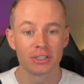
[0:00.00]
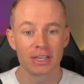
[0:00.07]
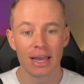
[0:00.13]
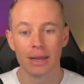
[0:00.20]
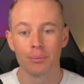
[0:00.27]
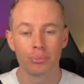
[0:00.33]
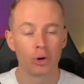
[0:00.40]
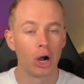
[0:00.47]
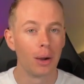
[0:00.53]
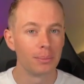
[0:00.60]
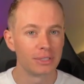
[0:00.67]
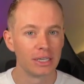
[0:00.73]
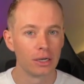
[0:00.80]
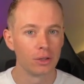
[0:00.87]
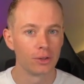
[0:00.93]
and prompt
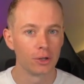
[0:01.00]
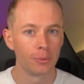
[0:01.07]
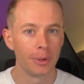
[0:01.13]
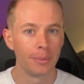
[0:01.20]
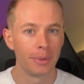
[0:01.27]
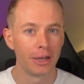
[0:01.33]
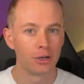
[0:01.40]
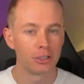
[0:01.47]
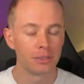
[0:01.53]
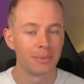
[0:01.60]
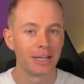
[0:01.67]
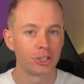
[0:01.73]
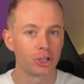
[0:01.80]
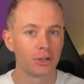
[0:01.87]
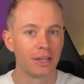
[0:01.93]
it a little bit better to
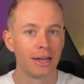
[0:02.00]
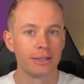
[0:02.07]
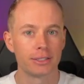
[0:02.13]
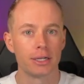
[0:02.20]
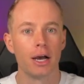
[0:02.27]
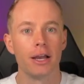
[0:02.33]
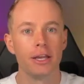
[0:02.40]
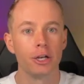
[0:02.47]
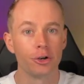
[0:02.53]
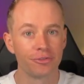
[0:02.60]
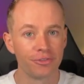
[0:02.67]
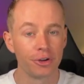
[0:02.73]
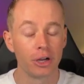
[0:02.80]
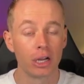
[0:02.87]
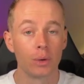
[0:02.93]
make sure that it's not
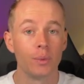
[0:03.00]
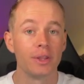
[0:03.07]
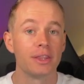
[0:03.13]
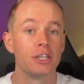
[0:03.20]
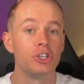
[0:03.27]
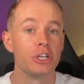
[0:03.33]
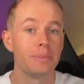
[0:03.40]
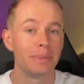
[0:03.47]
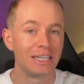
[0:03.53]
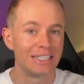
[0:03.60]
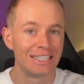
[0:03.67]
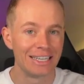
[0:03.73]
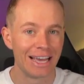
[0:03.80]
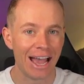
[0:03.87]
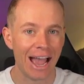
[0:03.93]
interfering with the
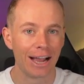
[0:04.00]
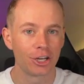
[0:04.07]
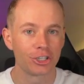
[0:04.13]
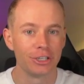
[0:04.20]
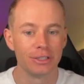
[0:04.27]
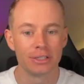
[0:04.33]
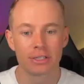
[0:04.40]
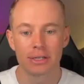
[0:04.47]
GPT actions.